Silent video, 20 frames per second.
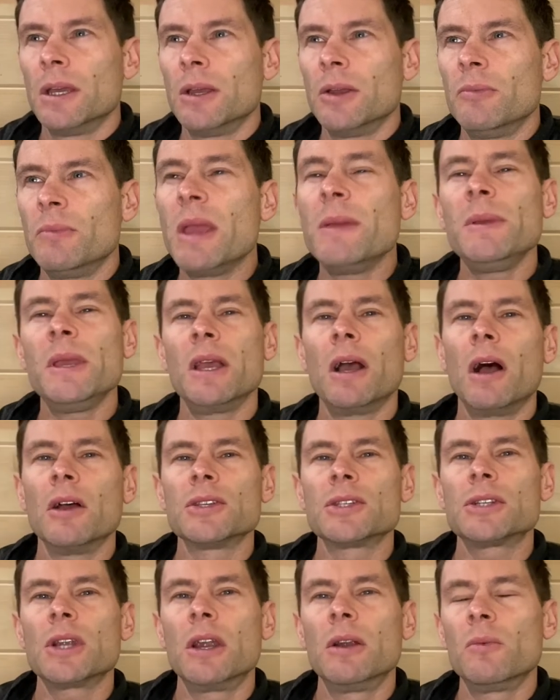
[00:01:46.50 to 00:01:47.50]
maybe I'll
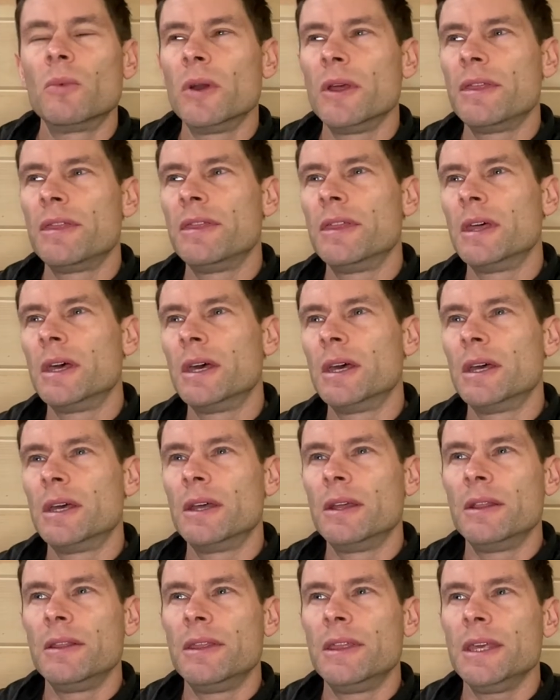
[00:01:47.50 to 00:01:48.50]
start with
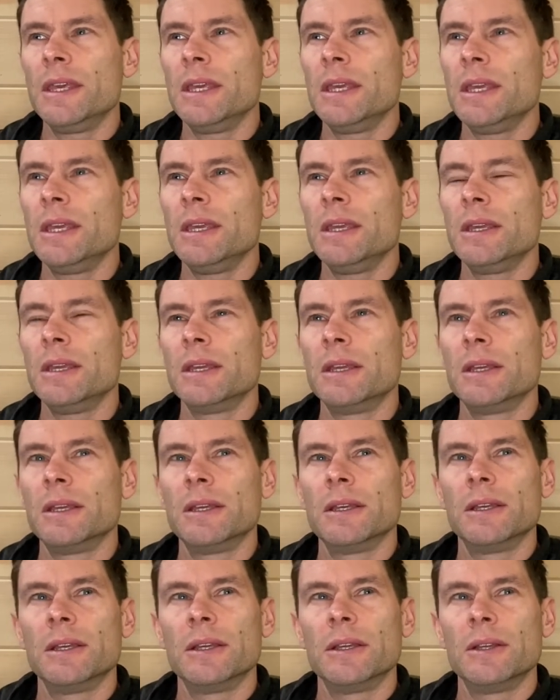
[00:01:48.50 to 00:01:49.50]
the
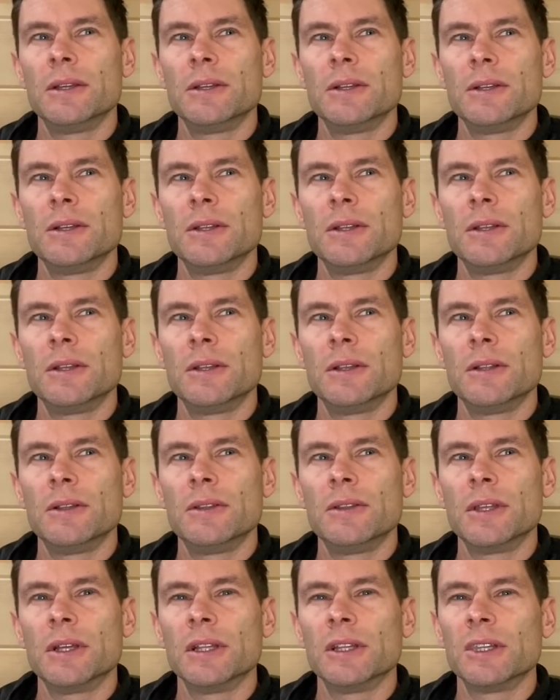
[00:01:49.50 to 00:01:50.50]

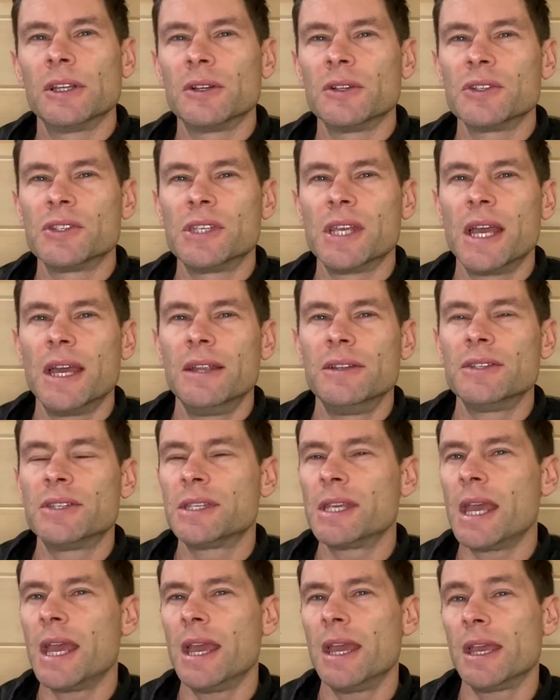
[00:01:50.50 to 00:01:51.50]
little Zen
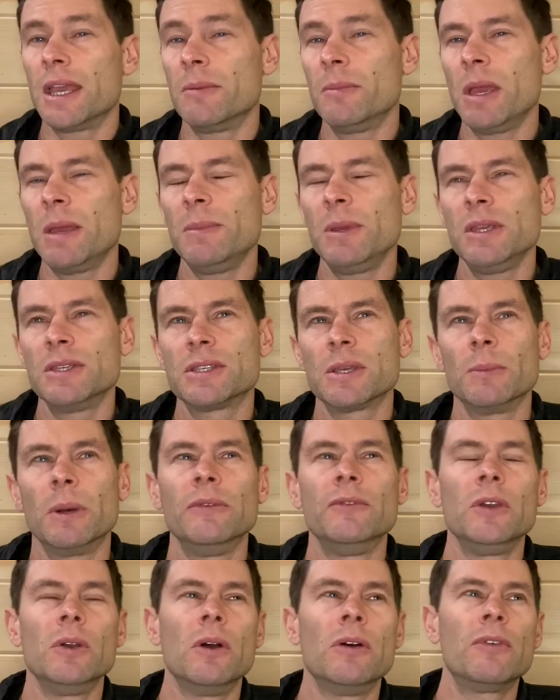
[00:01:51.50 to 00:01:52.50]
saying. And maybe some
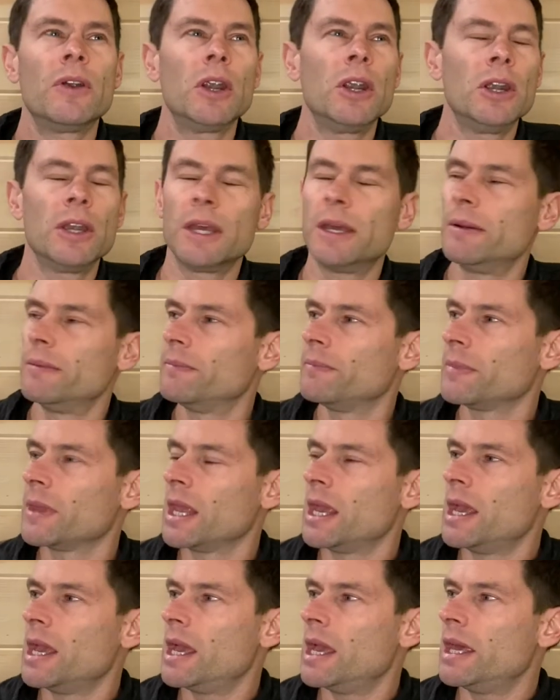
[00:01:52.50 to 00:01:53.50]
of you have heard it.
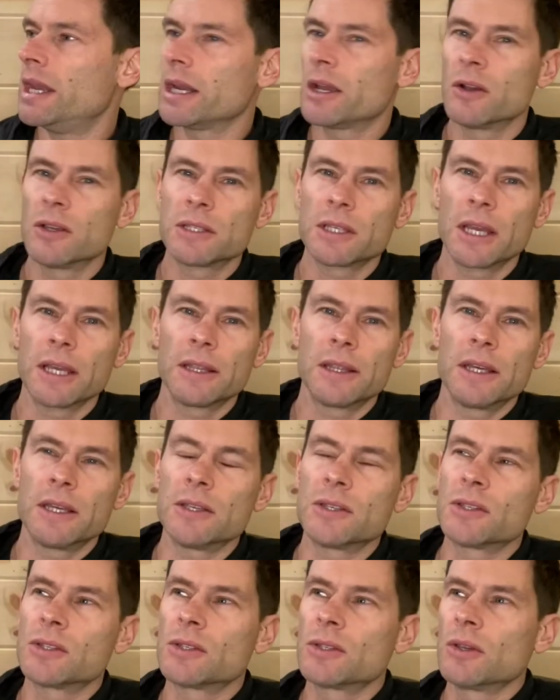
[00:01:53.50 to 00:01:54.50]
And it goes like
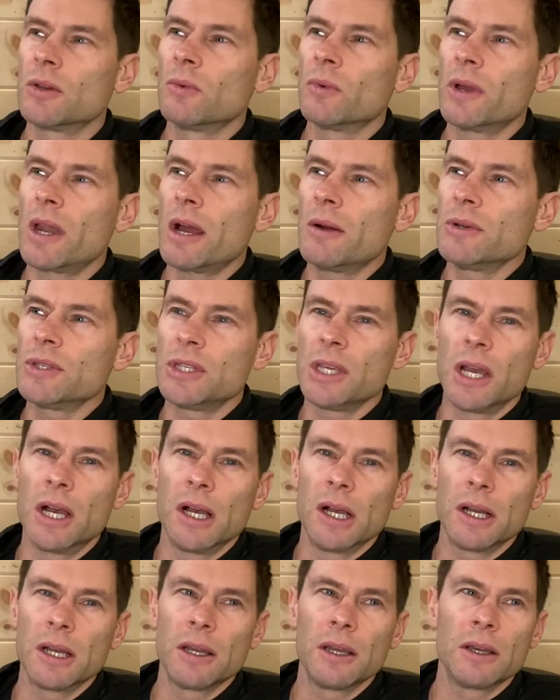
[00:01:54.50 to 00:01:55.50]
this. When I was
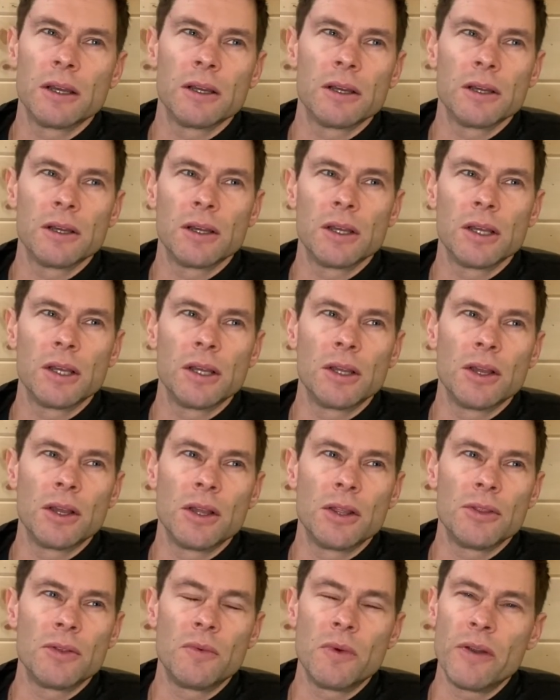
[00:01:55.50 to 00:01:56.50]
young,
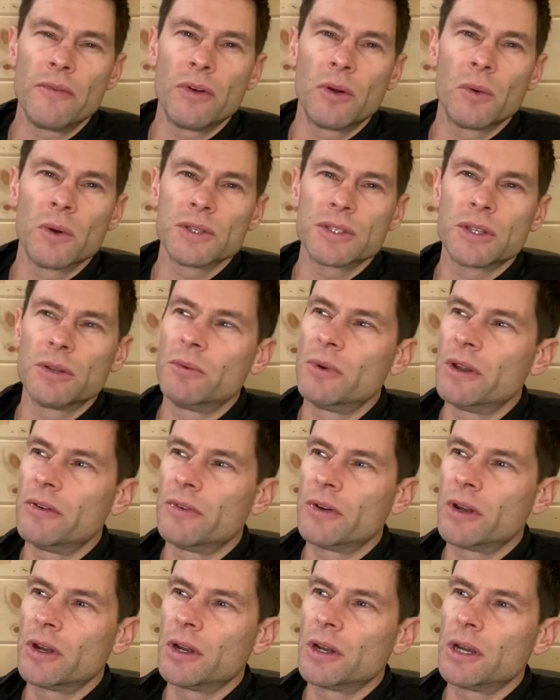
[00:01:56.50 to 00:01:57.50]
the river was the
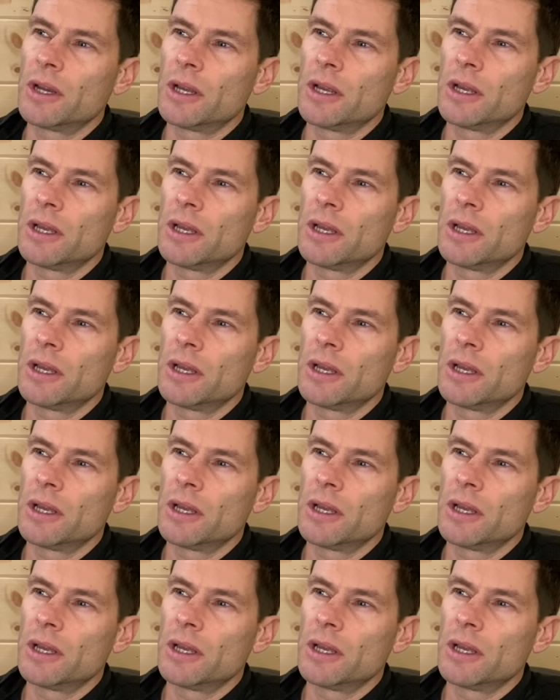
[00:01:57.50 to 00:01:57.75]
river,